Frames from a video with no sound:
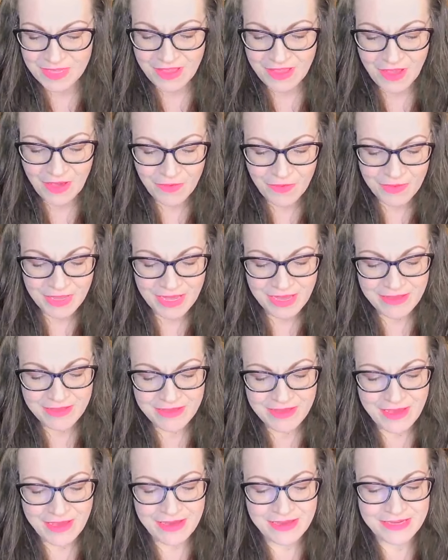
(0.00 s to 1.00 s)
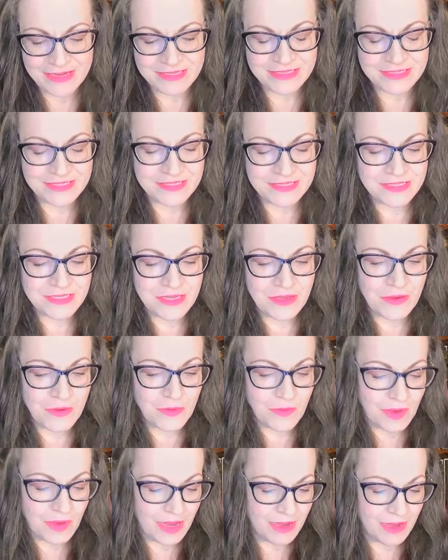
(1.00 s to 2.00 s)
Okay, guys,
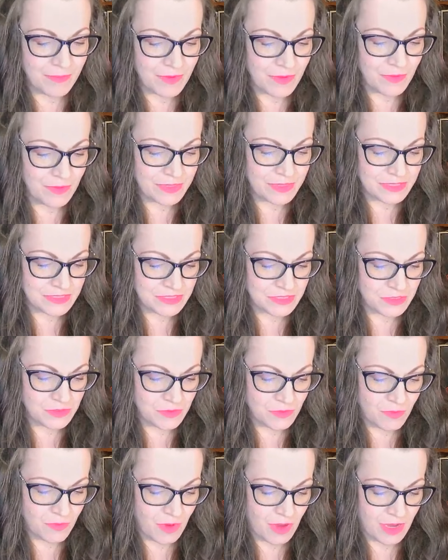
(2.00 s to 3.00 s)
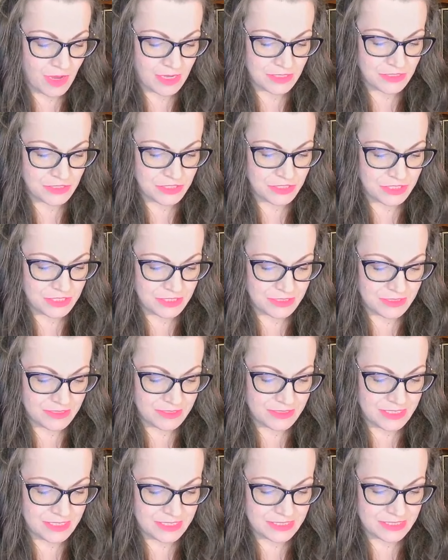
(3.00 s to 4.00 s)
so I'm going to watch
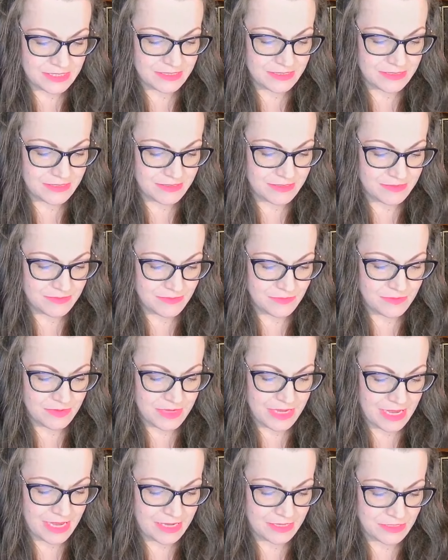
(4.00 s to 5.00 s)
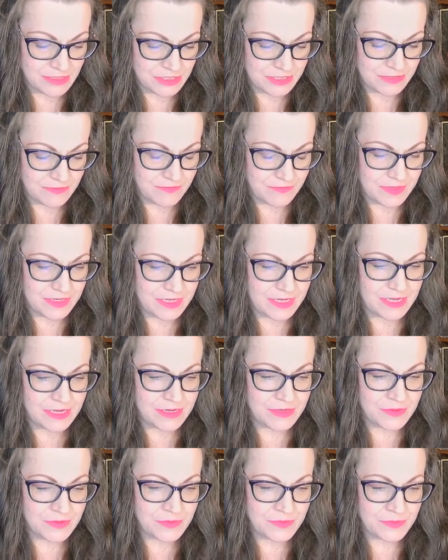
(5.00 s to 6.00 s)
this reaction
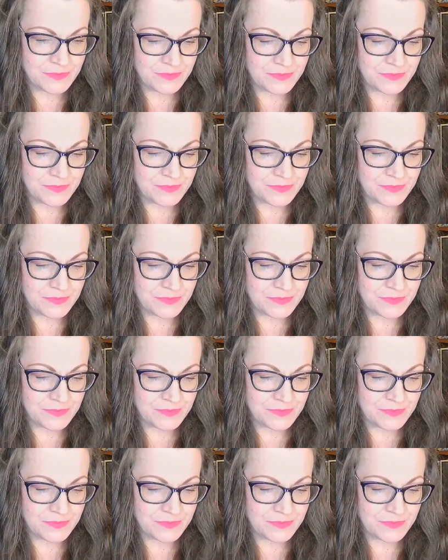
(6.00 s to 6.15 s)
video.